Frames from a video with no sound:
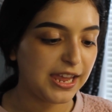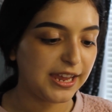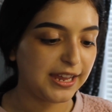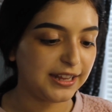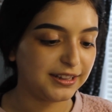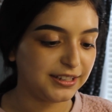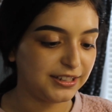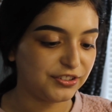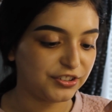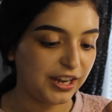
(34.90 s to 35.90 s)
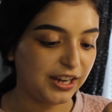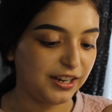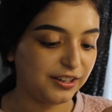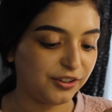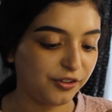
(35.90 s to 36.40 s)
in the
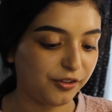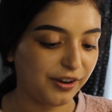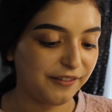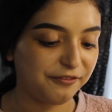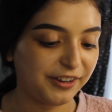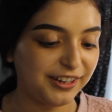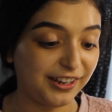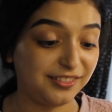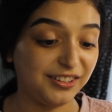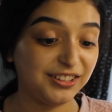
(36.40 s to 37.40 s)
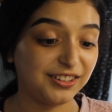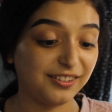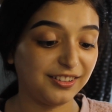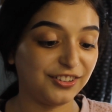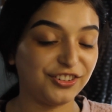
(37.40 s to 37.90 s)
shade Graphite. I think this
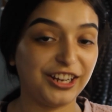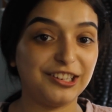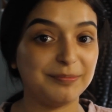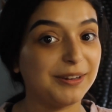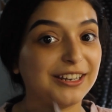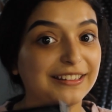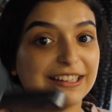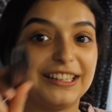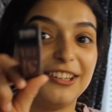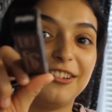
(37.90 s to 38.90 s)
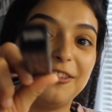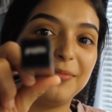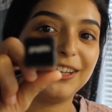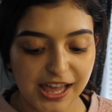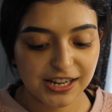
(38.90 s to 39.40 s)
is the shade, to be honest, I don't
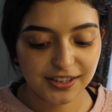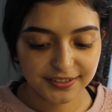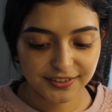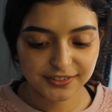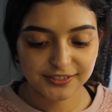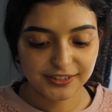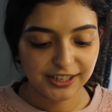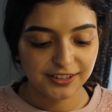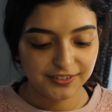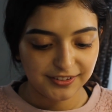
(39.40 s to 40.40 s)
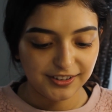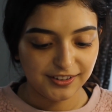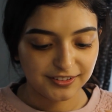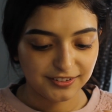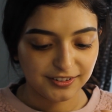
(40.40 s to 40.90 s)
know. And also I used the
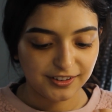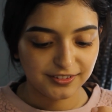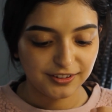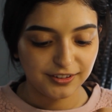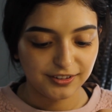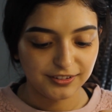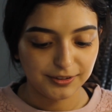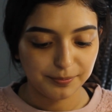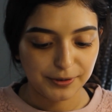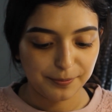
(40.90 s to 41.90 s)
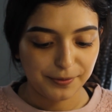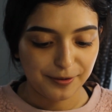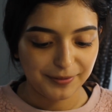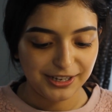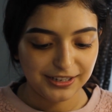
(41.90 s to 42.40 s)
Anastasia Dip Brow
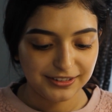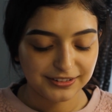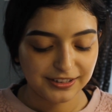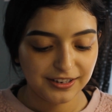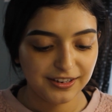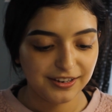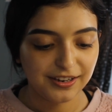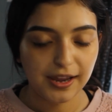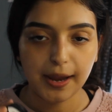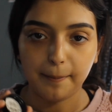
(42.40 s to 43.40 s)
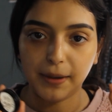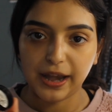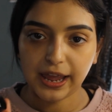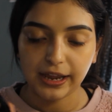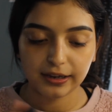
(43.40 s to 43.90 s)
Pomade in
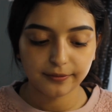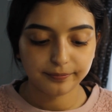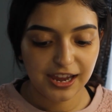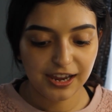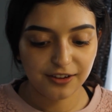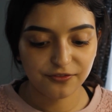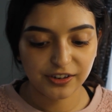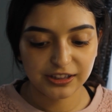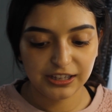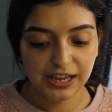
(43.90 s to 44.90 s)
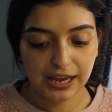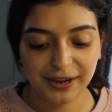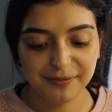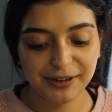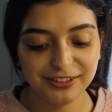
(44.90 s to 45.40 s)
black. And for the
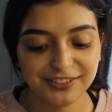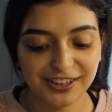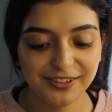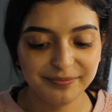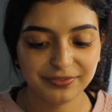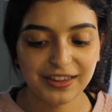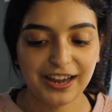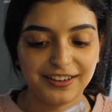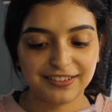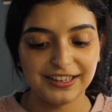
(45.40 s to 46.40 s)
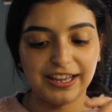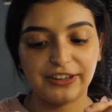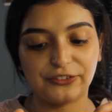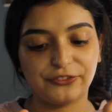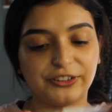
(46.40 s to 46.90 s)
eyebrow gel, I used the
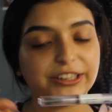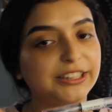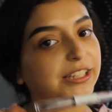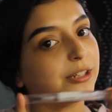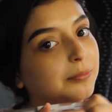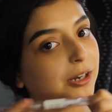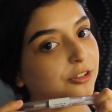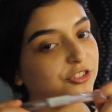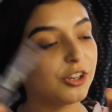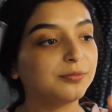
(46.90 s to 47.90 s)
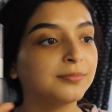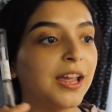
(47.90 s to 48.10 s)
e.l.f. Clear Brow Gel,